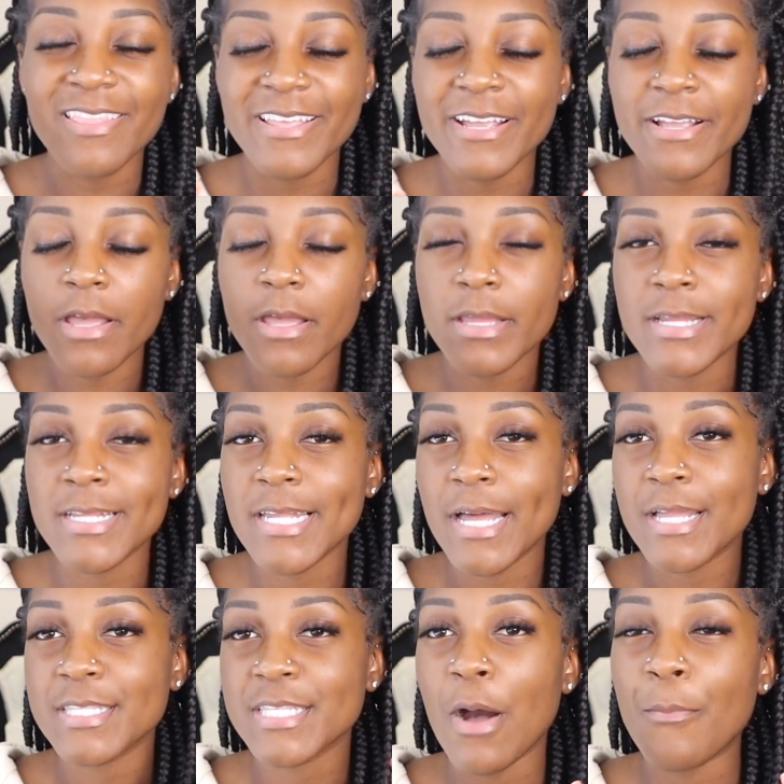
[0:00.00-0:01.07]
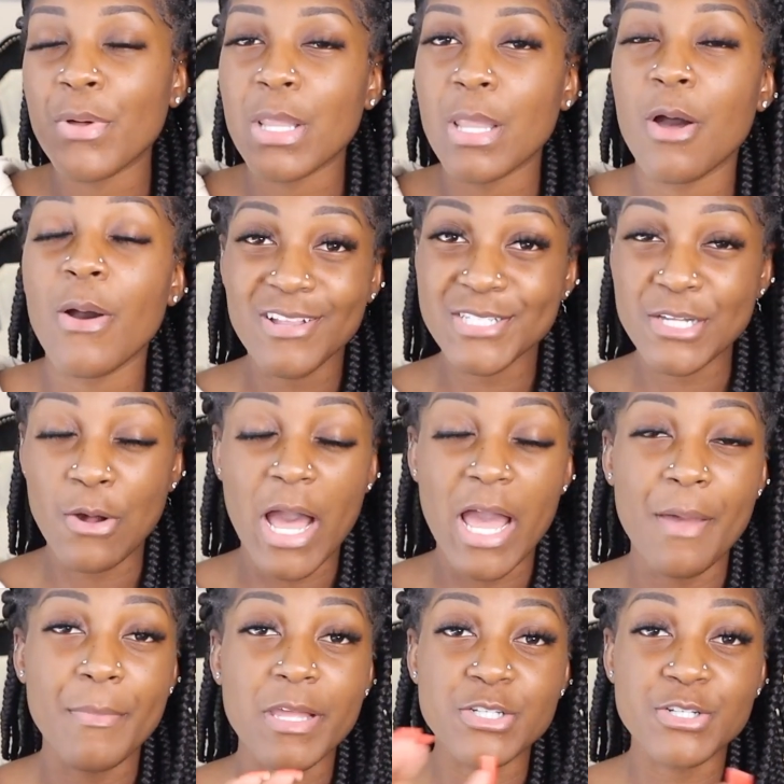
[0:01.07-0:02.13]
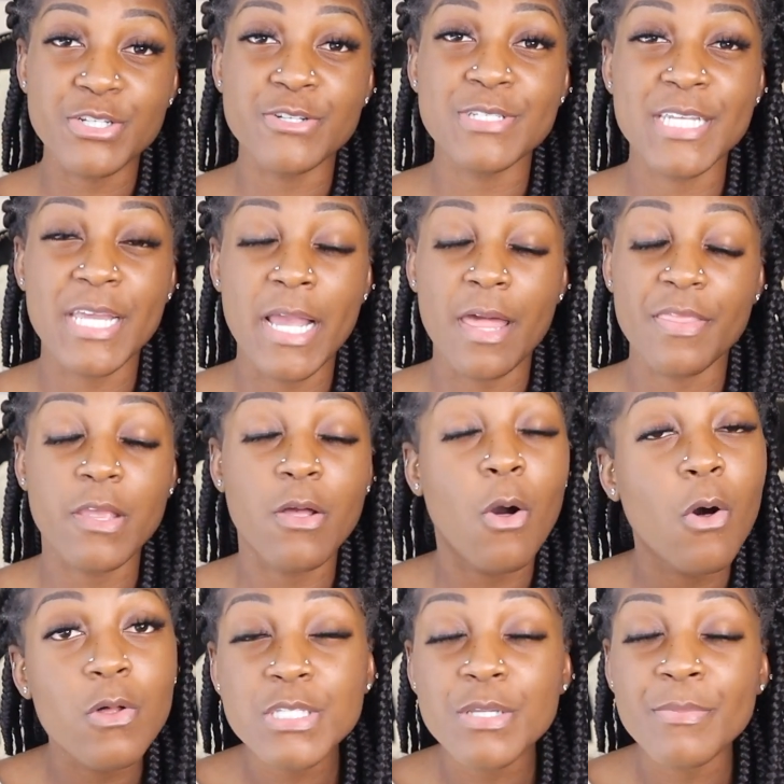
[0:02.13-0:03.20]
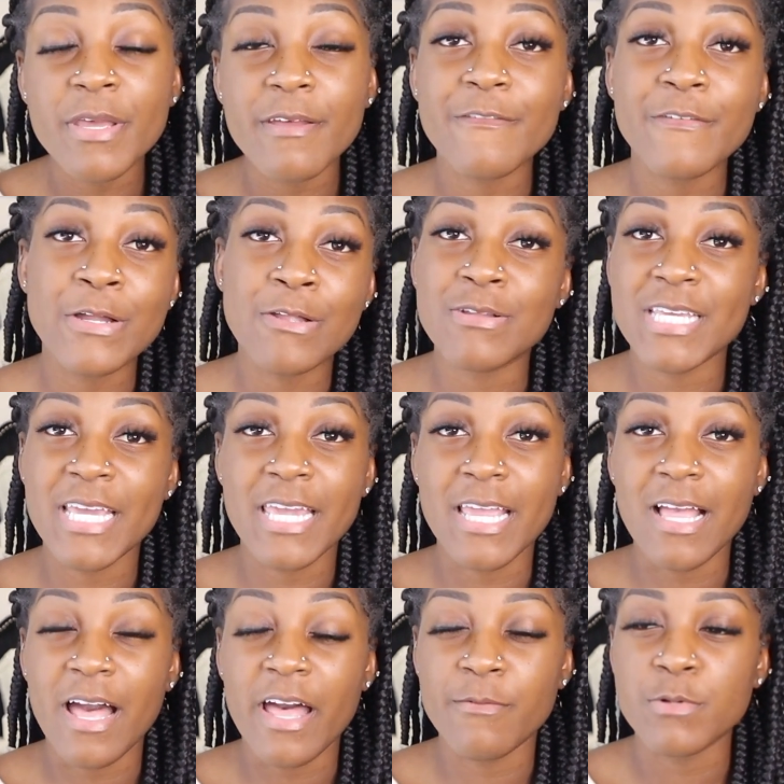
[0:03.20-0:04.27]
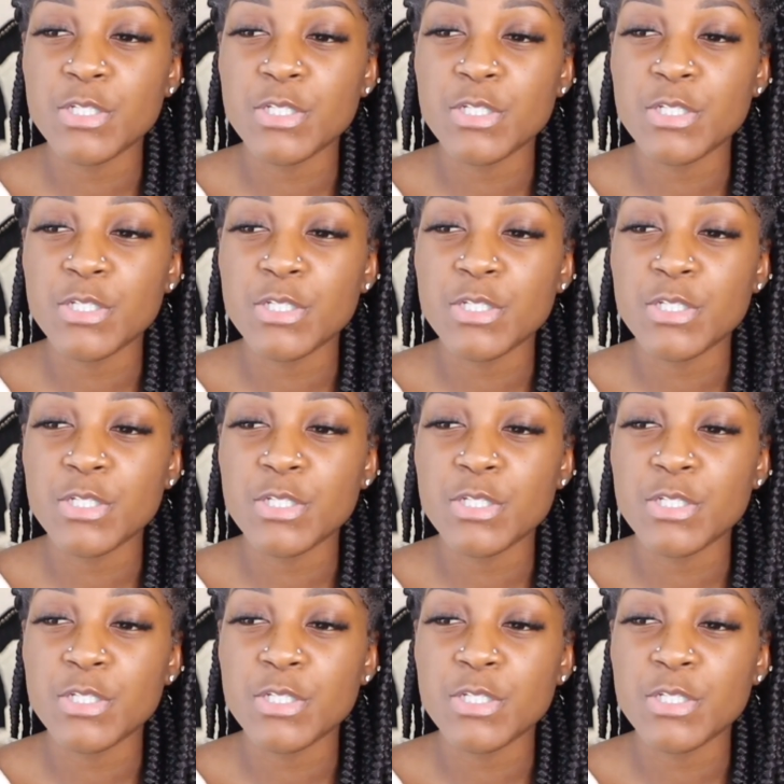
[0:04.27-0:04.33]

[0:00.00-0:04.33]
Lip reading: Link is down below. Also, I am introducing the ultimate photo taking guide,